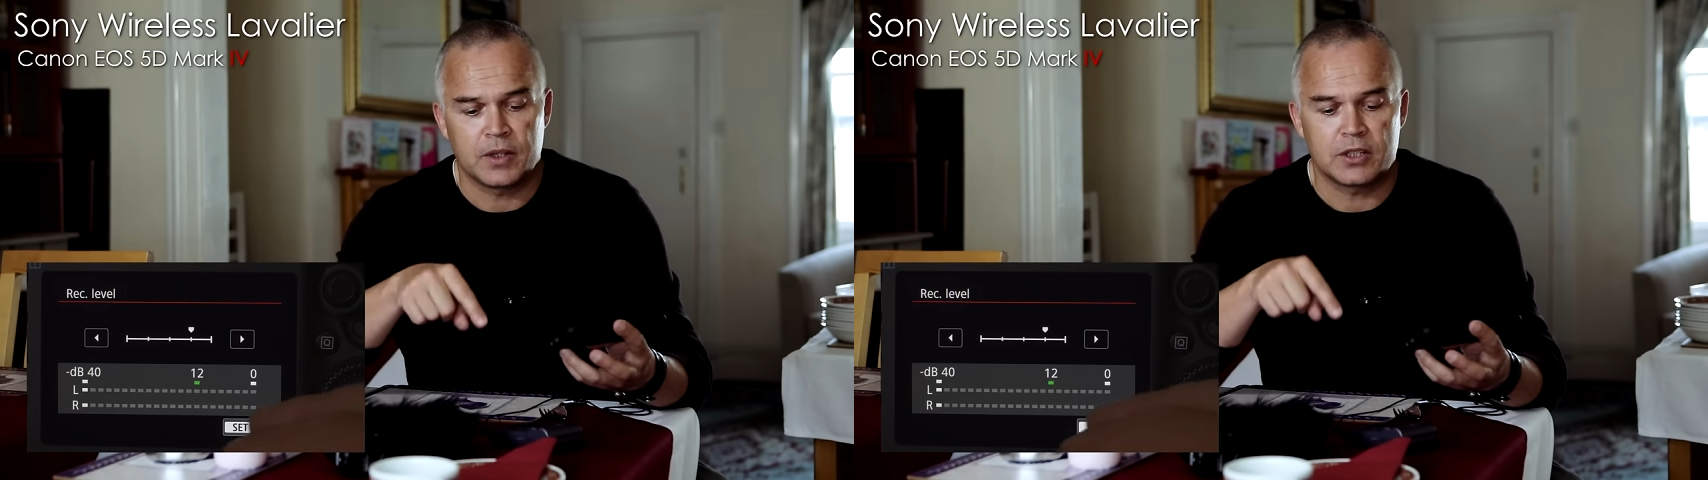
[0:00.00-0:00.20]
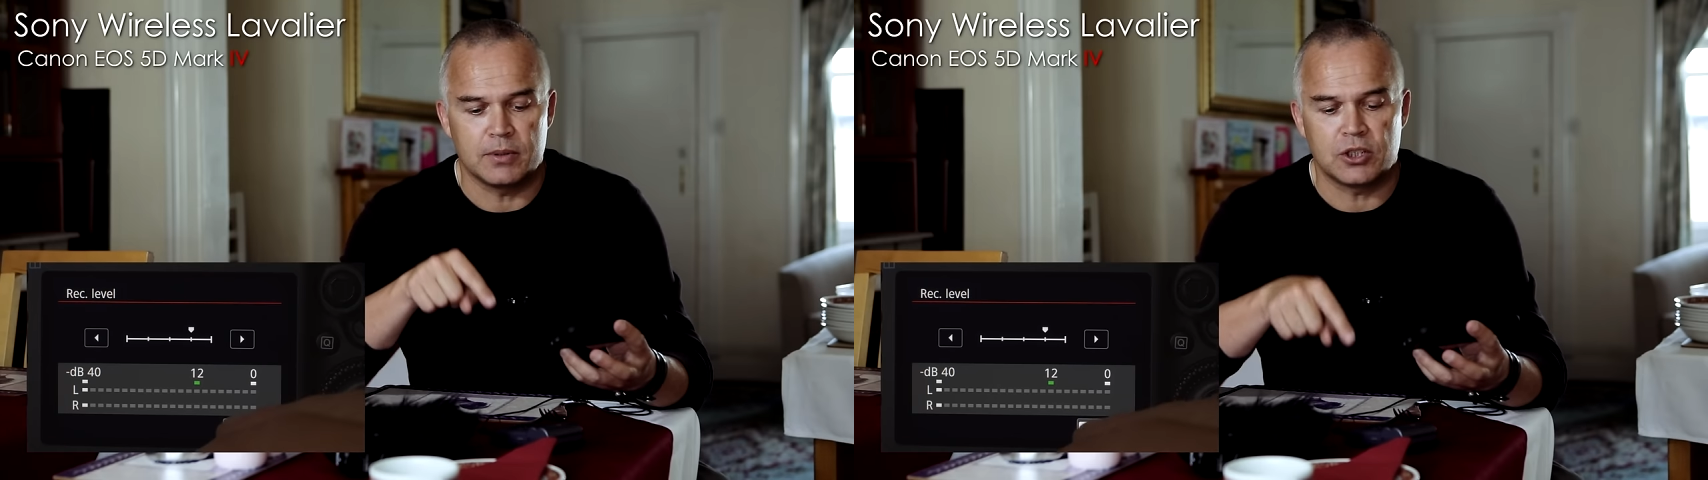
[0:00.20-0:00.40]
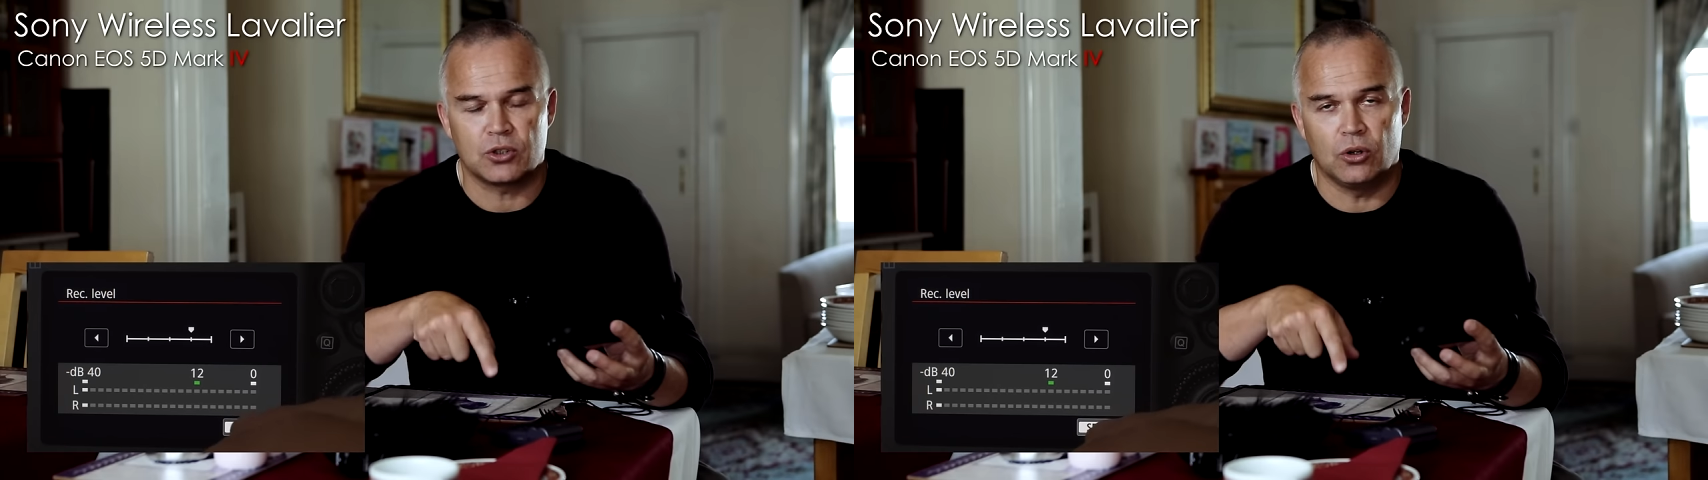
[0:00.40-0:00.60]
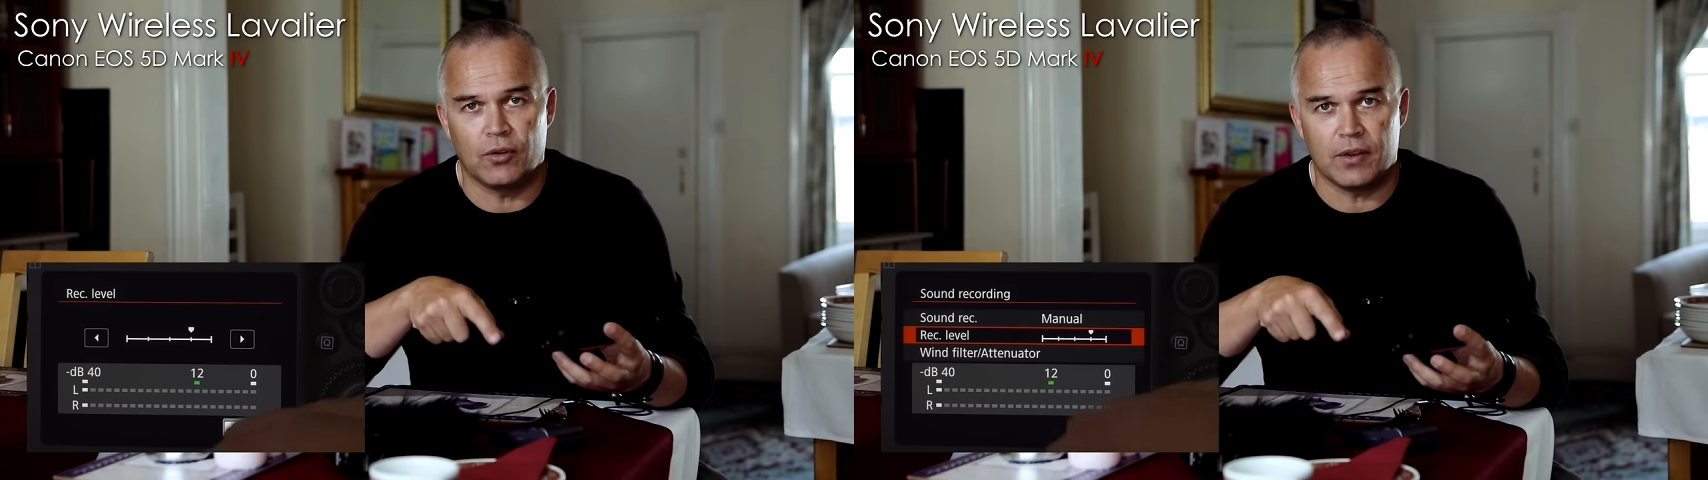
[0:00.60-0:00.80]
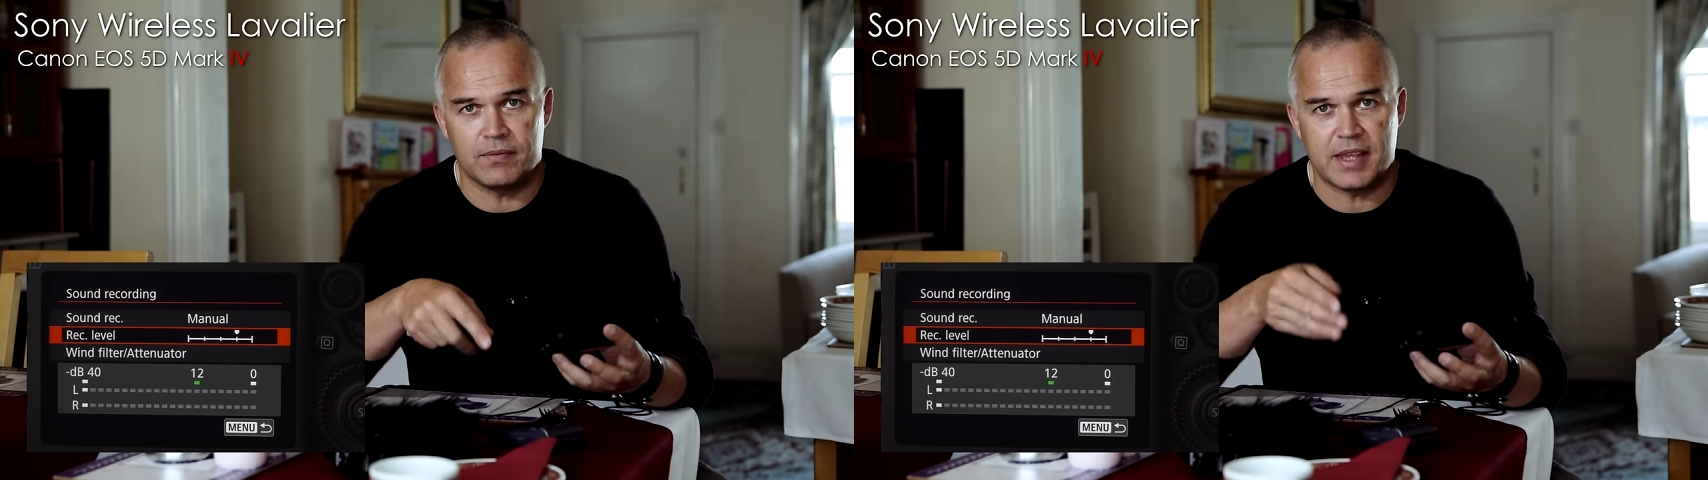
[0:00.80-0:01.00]
to ensure
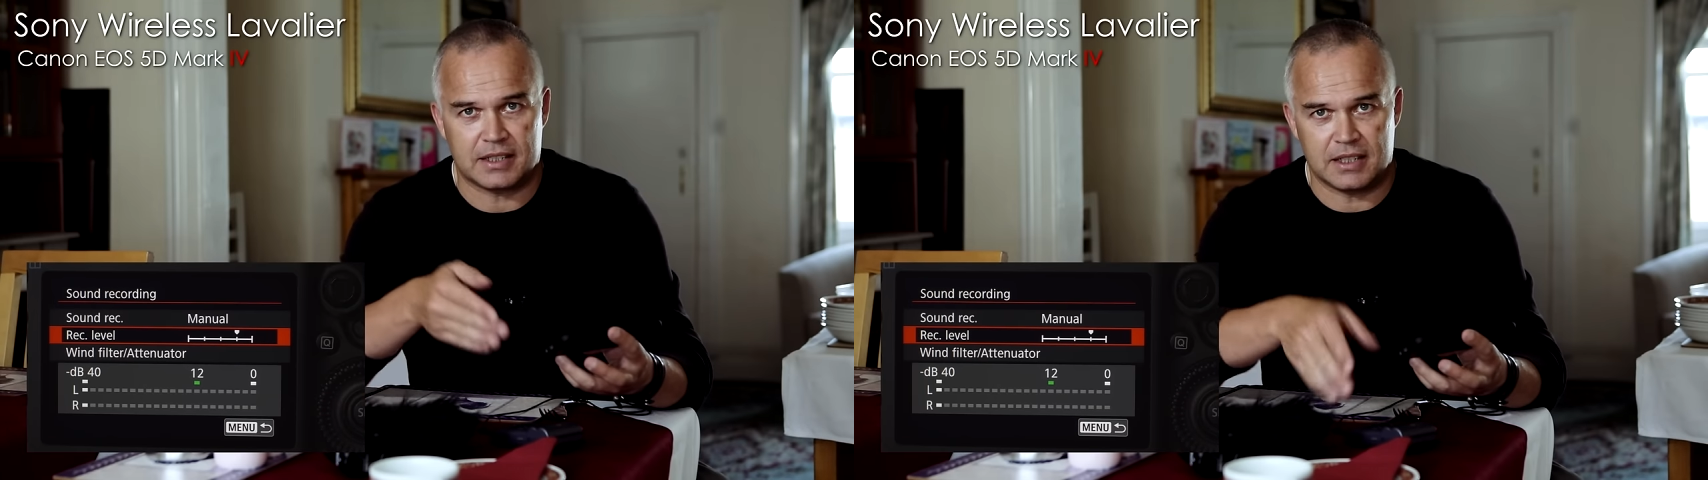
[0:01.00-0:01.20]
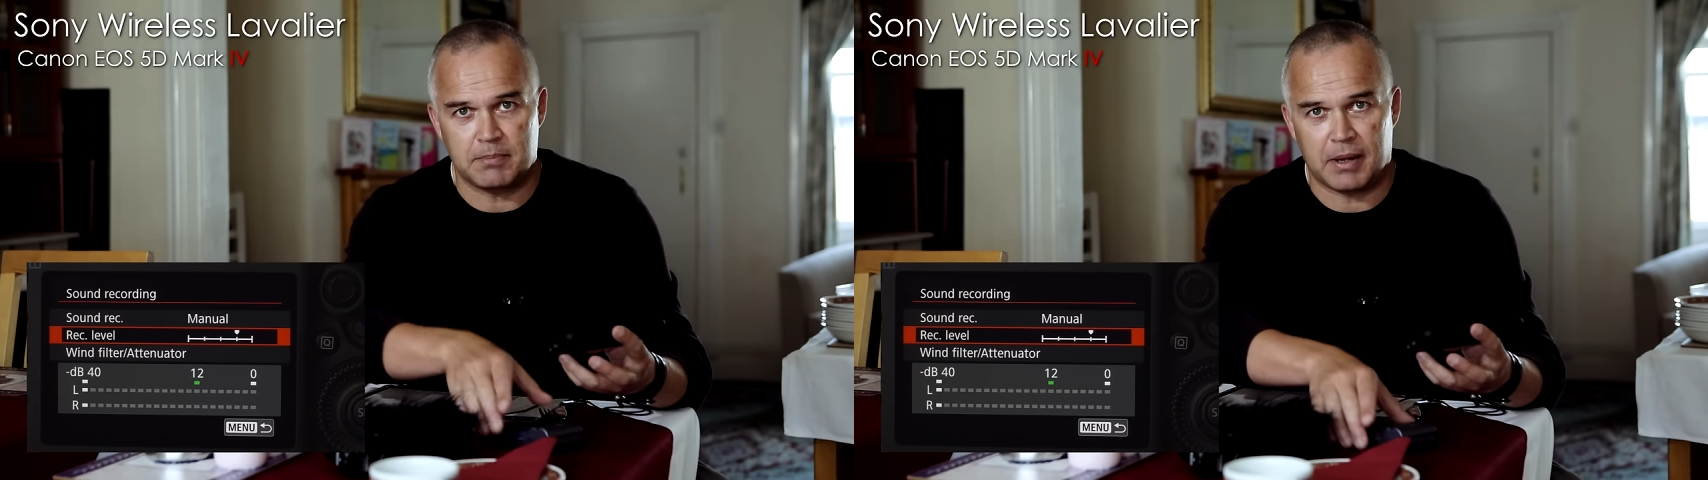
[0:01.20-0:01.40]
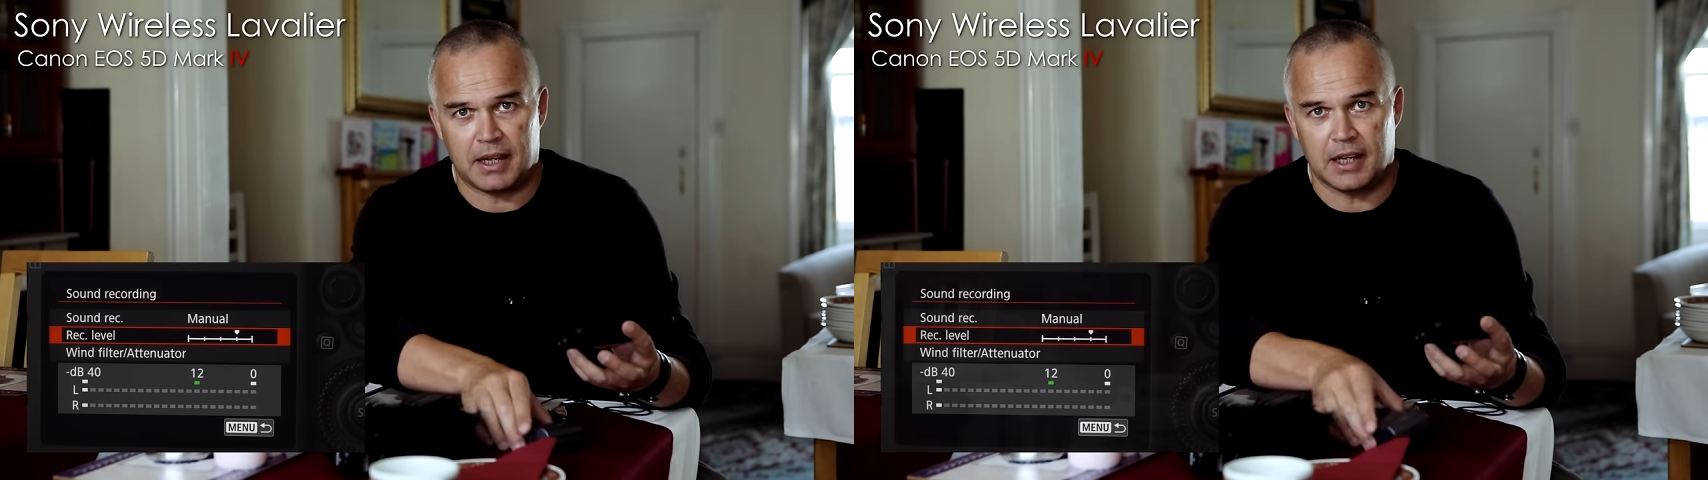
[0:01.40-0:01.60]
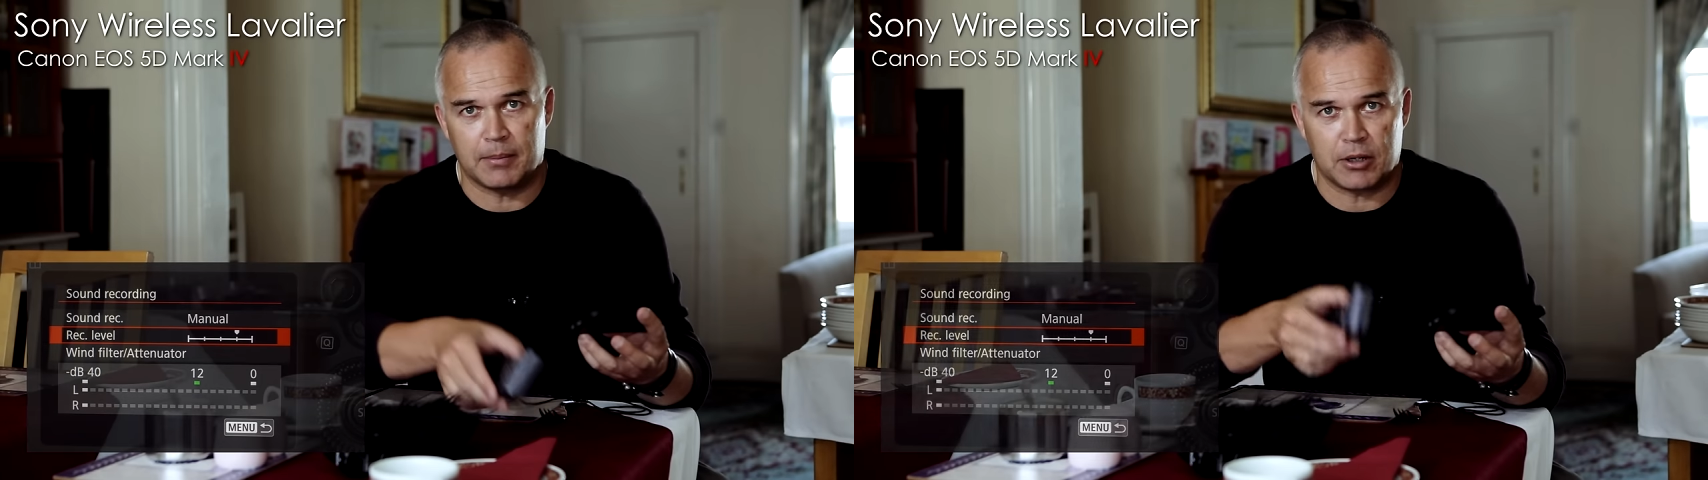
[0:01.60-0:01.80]
that this is picking up